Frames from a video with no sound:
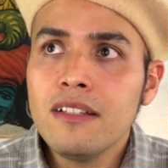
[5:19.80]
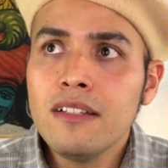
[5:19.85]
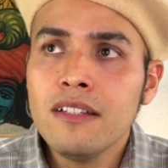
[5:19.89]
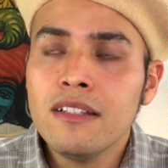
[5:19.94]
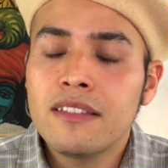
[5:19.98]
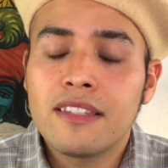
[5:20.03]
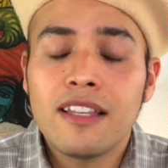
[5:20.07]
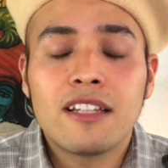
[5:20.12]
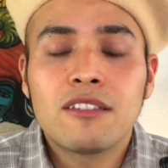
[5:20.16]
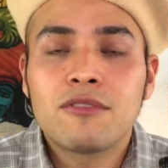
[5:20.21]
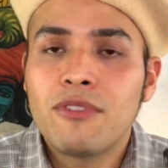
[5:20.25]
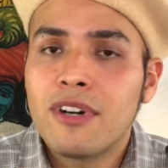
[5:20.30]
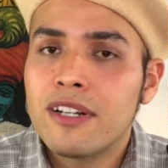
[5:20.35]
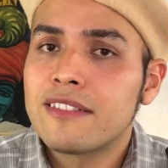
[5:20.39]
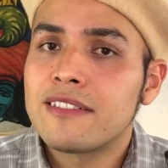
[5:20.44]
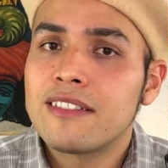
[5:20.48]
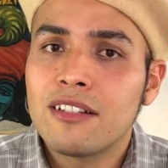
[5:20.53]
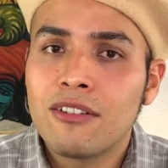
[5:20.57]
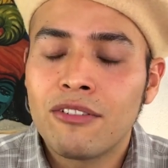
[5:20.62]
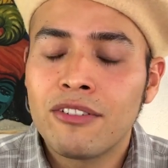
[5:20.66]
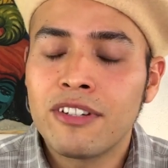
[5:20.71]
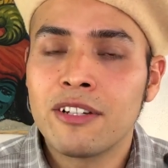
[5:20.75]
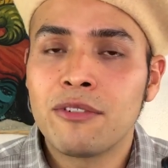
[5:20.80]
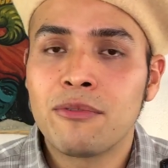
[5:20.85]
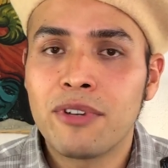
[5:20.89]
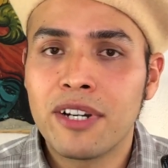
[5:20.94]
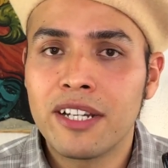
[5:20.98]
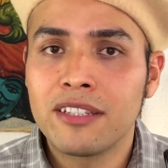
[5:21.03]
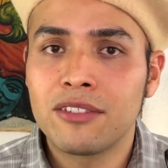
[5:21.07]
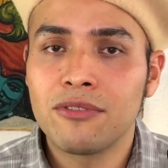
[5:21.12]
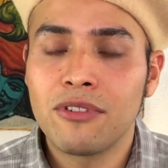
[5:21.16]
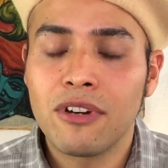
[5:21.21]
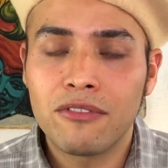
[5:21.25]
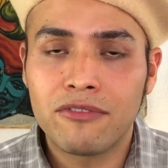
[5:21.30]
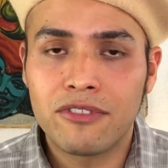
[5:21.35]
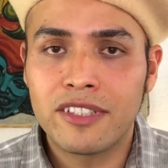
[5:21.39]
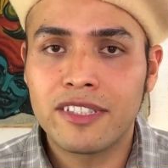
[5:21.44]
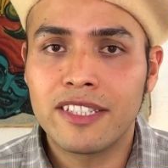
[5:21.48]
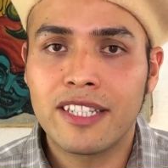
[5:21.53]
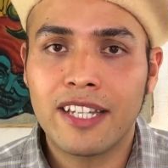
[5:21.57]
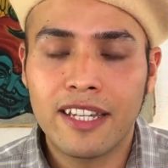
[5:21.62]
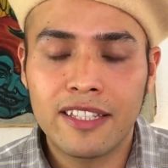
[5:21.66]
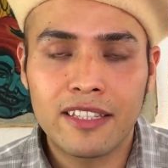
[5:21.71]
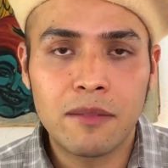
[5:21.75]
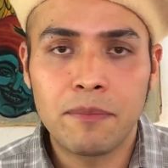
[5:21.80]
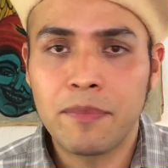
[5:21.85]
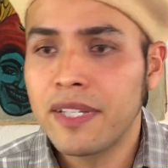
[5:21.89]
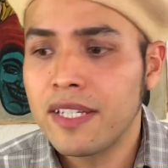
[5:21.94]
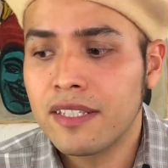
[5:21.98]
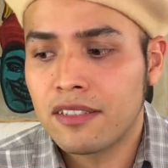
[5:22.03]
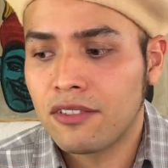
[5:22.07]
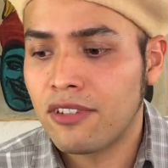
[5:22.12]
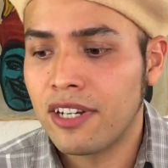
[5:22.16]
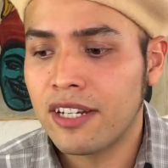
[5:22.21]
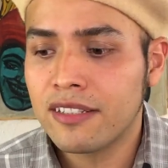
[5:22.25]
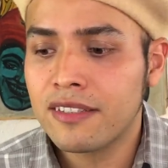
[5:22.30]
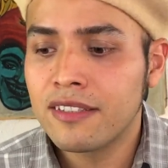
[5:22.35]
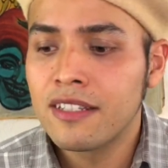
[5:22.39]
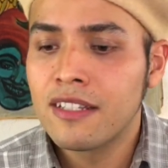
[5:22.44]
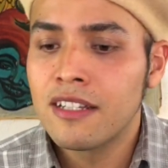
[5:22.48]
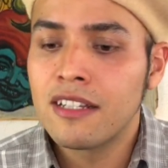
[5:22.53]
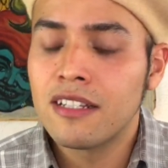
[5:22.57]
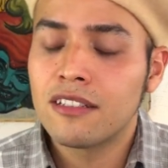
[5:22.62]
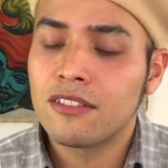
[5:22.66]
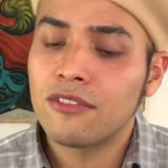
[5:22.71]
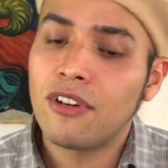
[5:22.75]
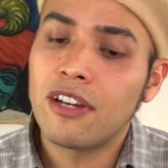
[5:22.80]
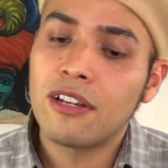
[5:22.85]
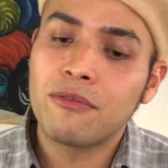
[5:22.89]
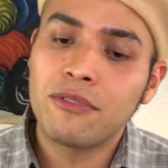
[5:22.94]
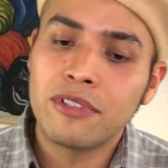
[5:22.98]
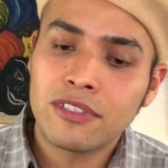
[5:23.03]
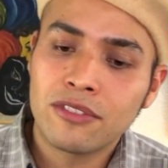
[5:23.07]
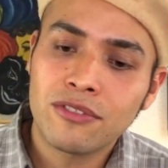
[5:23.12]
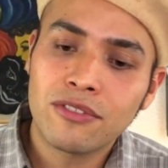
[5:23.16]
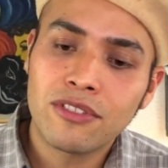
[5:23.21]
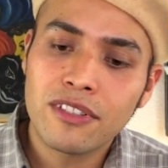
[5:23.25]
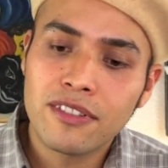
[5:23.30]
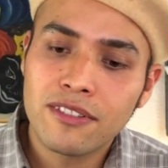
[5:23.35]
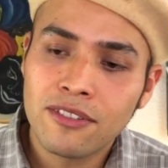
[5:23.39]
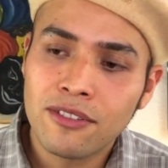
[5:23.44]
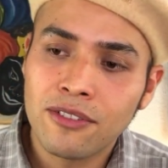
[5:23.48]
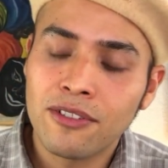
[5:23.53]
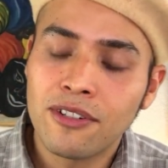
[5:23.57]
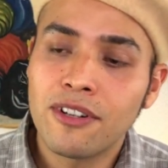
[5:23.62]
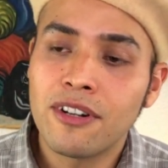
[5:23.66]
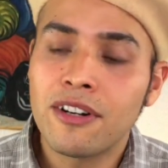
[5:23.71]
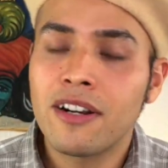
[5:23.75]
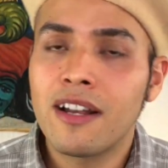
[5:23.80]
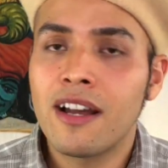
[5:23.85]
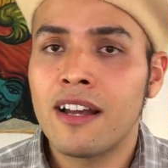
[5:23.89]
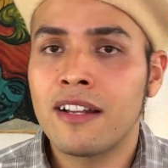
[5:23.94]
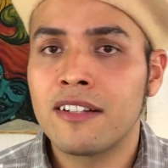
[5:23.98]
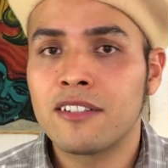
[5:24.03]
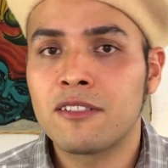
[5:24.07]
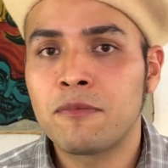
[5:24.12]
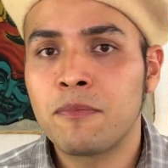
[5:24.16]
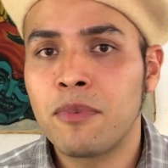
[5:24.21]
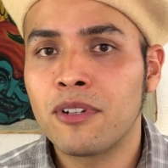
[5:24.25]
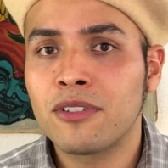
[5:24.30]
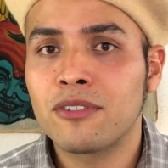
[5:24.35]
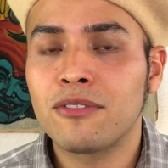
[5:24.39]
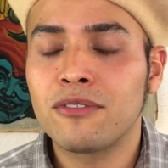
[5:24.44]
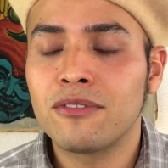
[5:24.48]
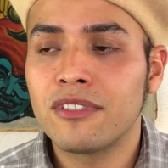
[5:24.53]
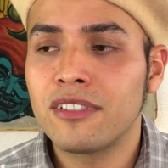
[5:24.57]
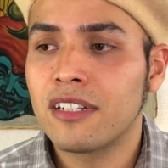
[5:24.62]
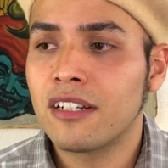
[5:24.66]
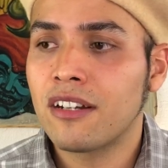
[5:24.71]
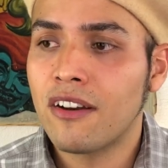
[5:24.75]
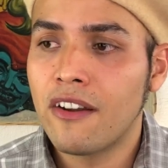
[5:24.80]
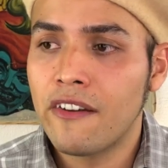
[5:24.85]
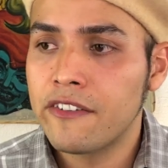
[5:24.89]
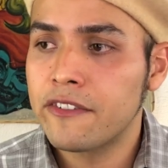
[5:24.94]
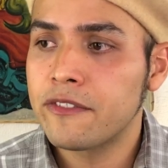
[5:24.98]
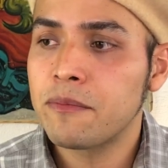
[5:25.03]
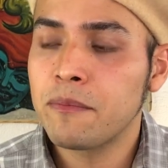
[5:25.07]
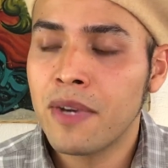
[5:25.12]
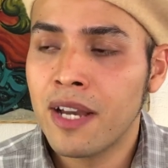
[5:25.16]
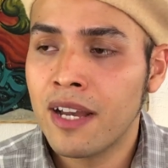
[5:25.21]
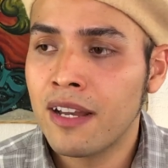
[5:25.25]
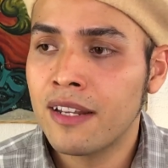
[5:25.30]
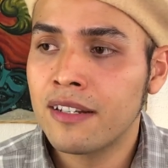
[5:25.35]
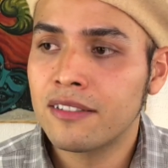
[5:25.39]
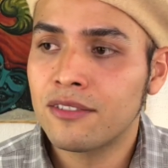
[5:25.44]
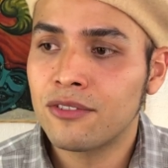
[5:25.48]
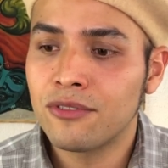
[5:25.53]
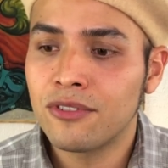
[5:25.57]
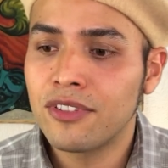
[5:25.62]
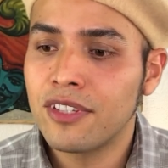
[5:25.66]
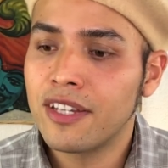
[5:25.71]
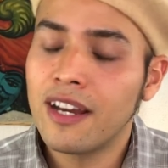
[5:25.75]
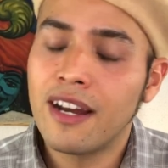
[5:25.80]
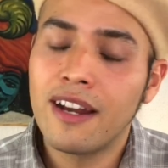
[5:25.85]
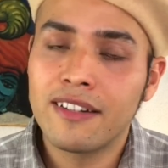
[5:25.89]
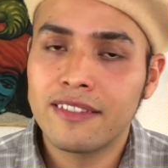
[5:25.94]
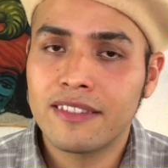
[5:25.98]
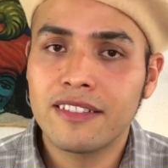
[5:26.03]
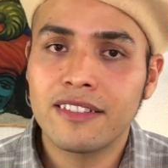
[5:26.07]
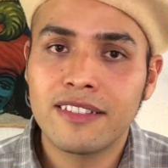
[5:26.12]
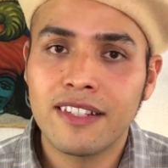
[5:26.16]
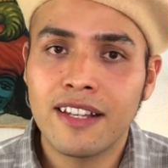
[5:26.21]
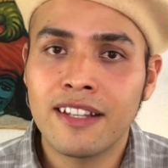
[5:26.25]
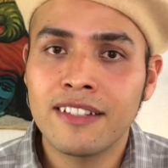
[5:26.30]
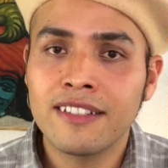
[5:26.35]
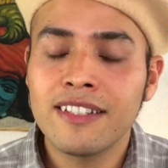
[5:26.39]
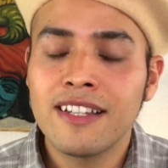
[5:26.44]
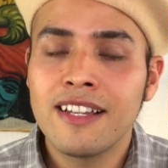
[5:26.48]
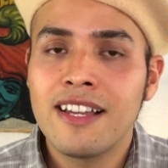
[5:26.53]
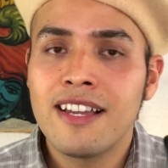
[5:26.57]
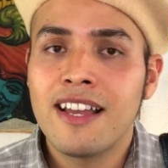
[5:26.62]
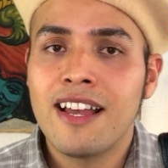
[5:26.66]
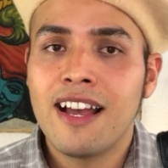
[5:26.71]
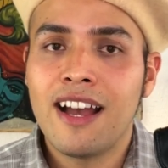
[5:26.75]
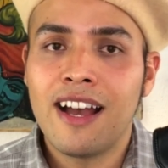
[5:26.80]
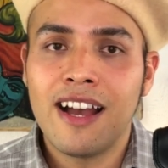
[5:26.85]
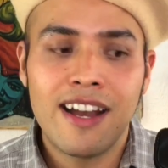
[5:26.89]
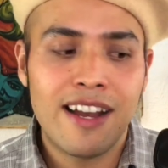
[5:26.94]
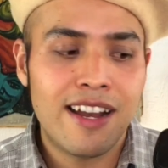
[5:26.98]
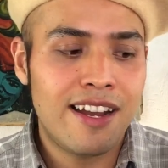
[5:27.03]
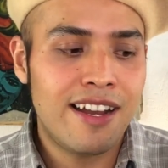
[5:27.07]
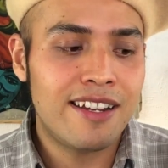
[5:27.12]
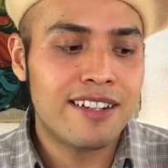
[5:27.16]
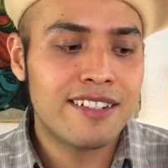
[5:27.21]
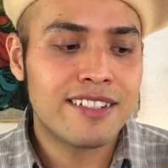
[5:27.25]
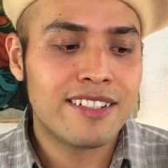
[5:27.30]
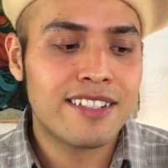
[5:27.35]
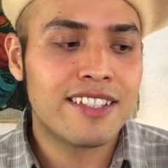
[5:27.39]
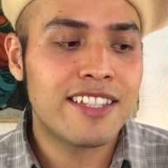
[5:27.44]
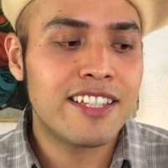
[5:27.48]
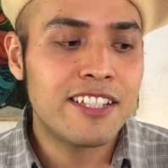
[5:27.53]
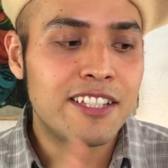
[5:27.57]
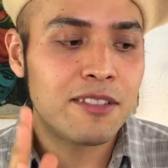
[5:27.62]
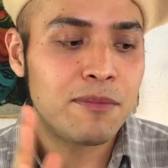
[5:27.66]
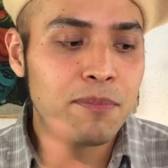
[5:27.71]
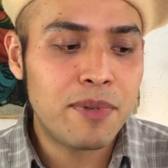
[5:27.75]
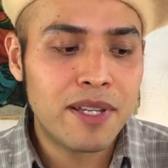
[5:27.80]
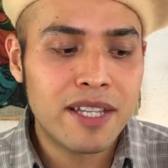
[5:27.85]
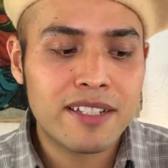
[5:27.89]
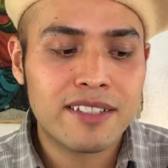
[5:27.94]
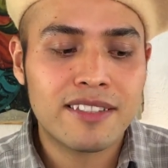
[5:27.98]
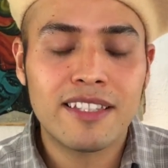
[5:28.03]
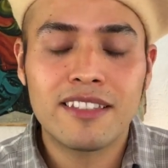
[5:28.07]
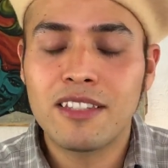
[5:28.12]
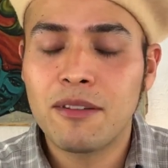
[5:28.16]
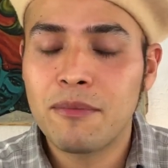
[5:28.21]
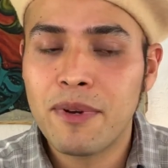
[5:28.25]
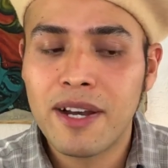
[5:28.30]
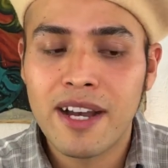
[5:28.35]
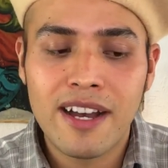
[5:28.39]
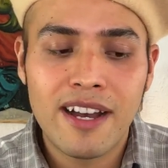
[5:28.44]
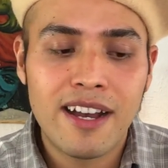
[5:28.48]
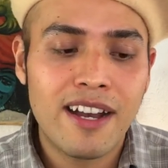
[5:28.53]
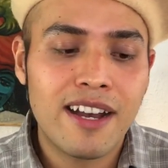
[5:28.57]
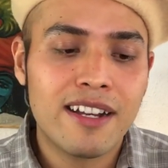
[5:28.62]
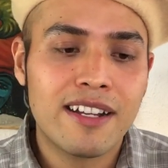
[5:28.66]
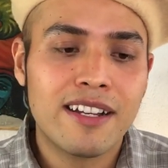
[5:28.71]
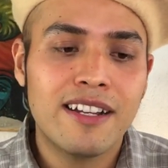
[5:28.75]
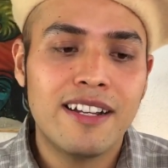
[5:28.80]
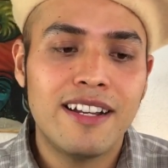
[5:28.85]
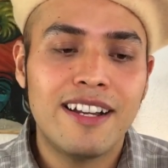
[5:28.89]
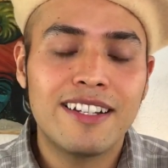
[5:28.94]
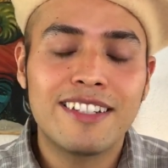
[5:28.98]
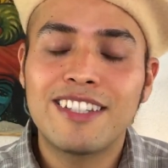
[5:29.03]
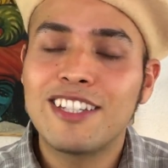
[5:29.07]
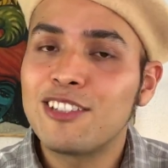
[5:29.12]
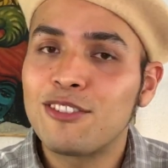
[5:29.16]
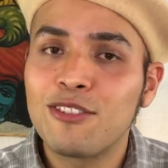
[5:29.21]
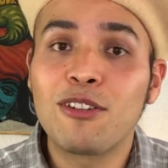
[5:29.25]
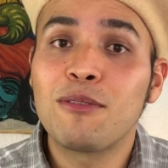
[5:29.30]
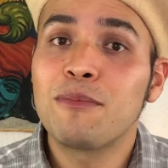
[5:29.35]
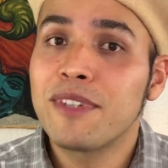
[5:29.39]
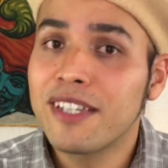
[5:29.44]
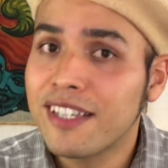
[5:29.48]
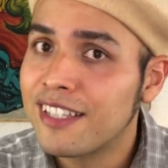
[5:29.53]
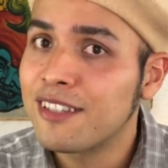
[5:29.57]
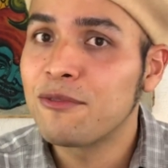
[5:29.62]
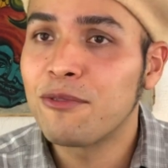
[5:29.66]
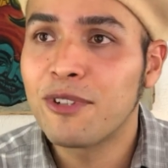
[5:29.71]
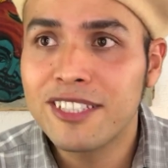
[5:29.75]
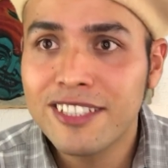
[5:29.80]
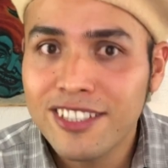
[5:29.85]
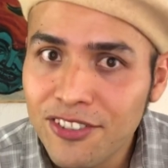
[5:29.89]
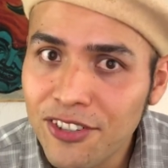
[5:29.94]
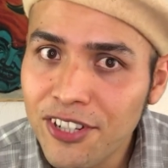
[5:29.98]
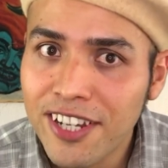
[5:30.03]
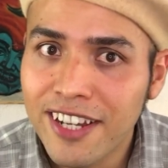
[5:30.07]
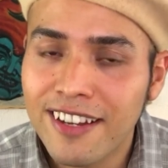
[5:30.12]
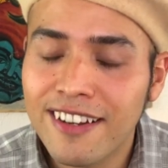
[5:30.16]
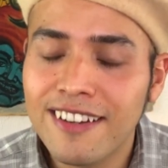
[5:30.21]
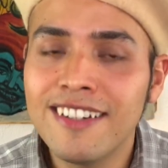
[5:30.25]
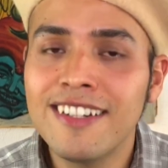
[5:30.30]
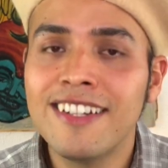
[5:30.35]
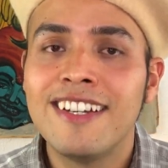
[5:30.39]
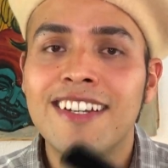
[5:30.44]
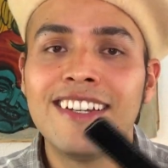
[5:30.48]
that was the only way to authenticate the piece, right? So I went to the store and spoke to the craftsman, to the artisan, and he inspected the bag and he told me it was real.